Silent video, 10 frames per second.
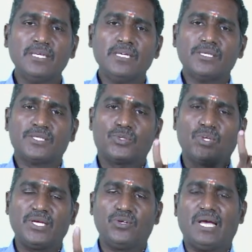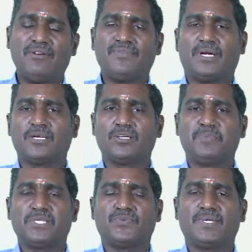So today you have 100
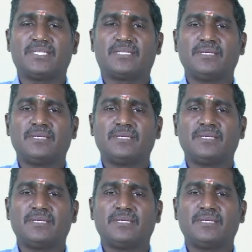rupees worth,